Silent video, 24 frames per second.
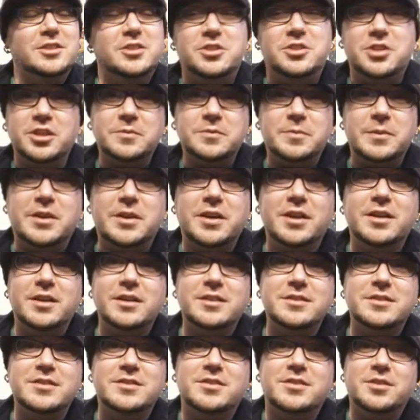Just
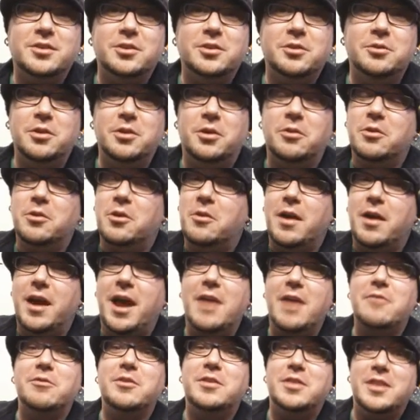because you don't know
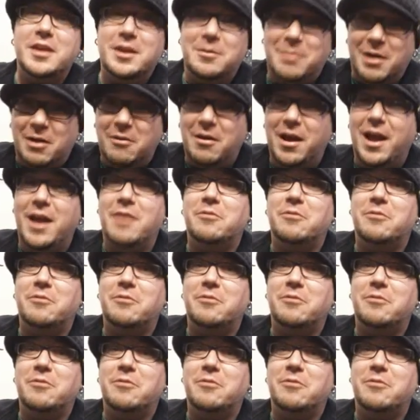everything about